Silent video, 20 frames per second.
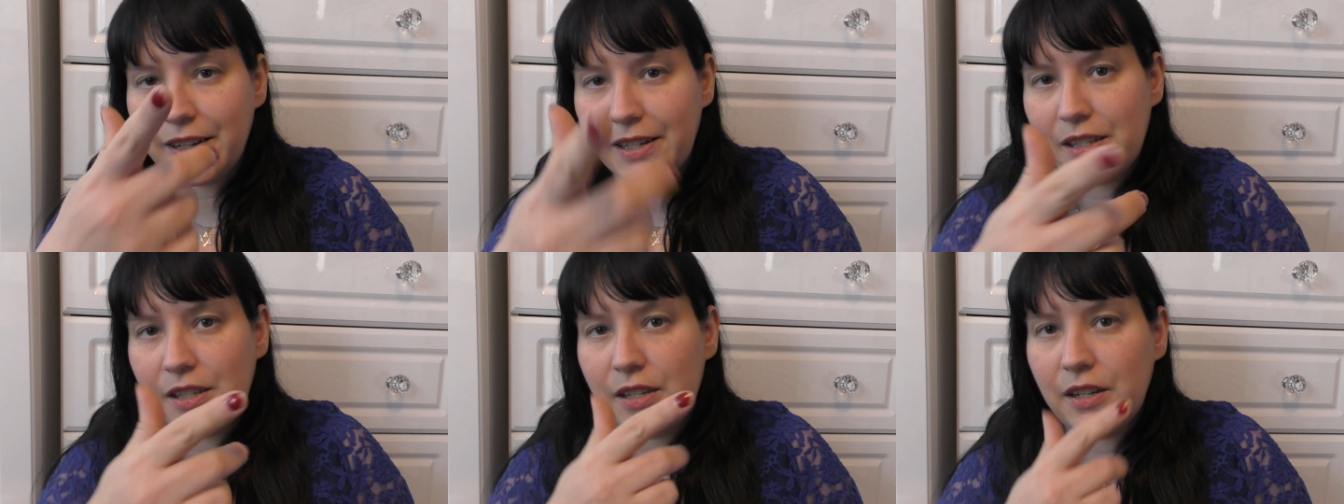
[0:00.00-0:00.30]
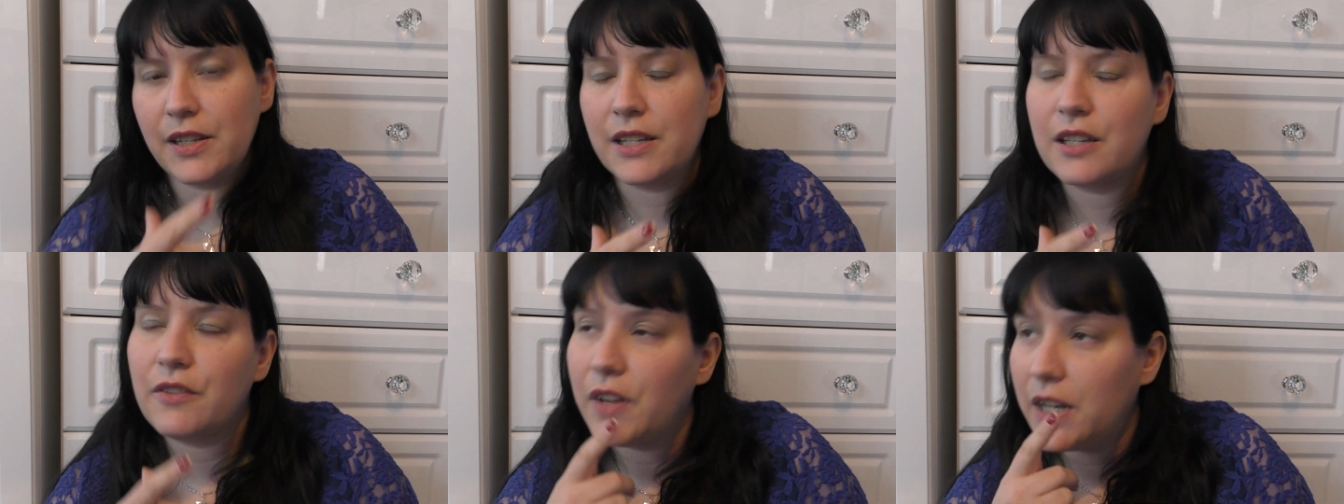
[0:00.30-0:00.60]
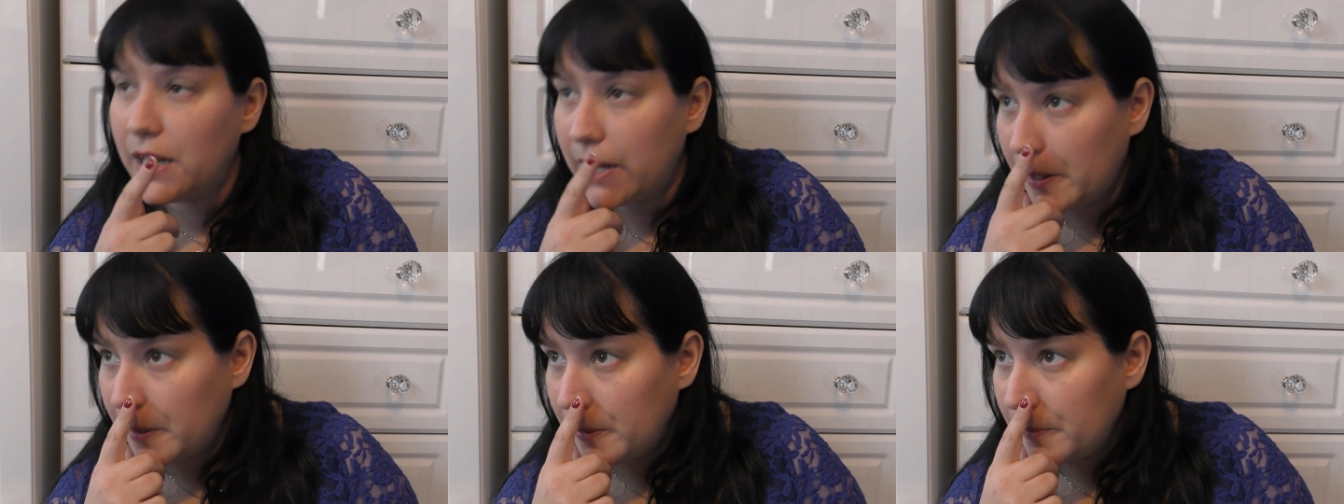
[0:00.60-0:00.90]
like to this
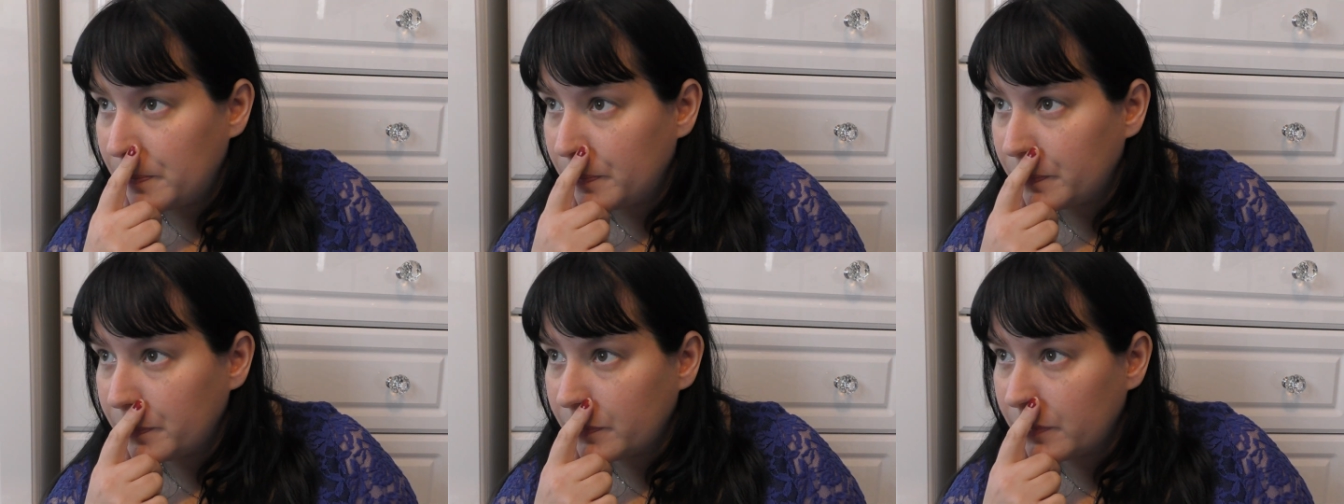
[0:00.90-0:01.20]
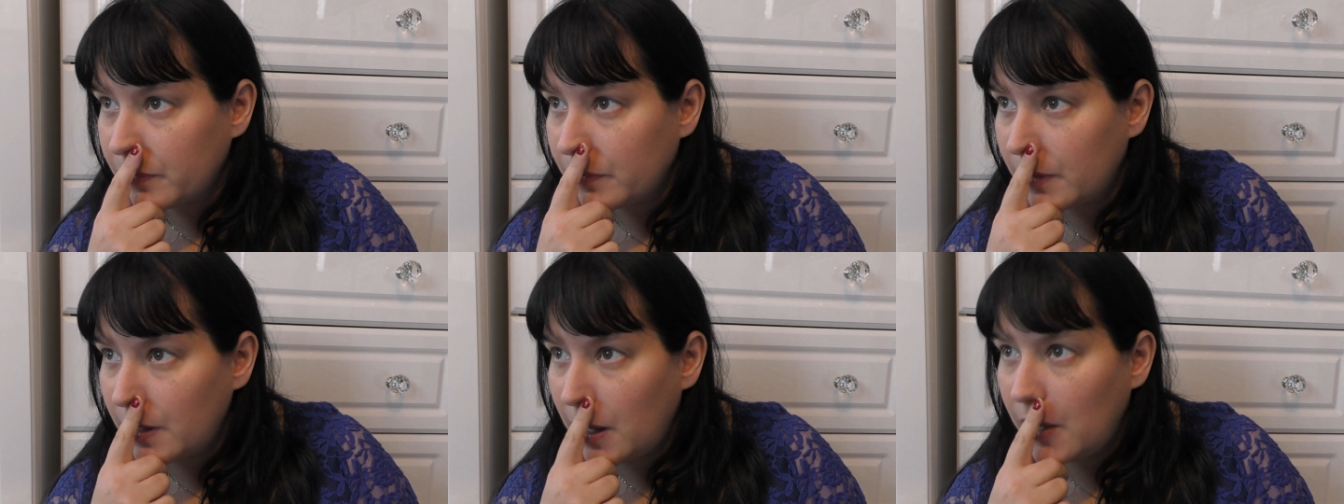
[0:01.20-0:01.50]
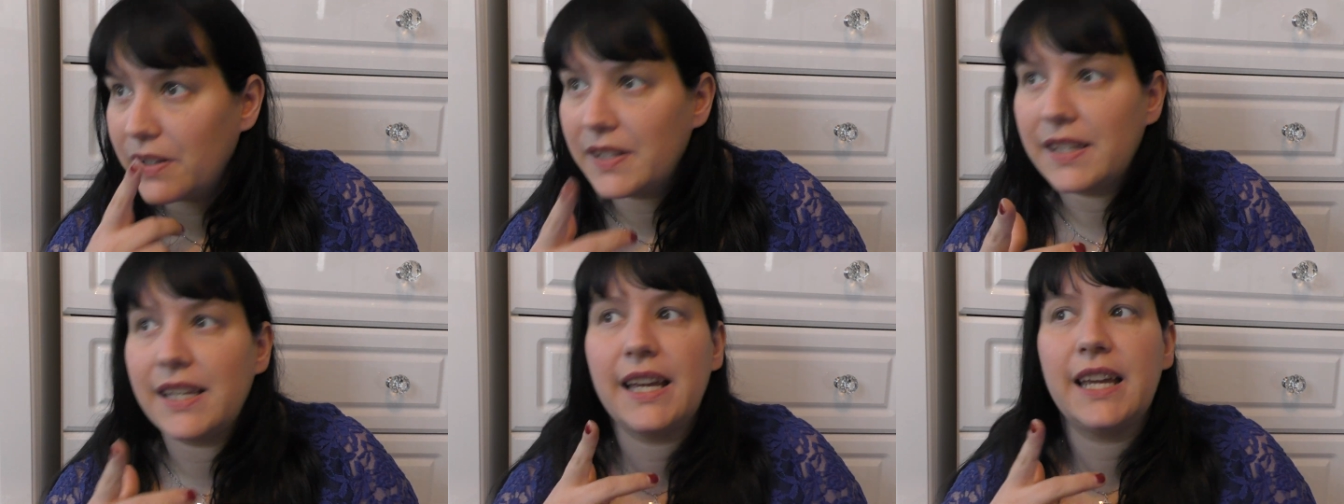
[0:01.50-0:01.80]
video i
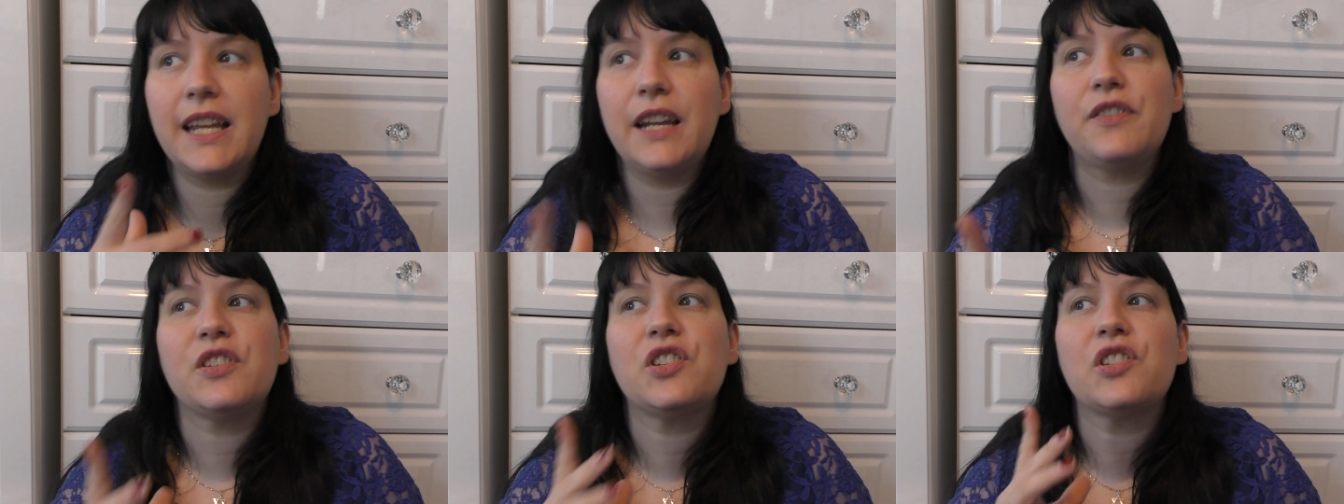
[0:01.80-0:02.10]
was thinking if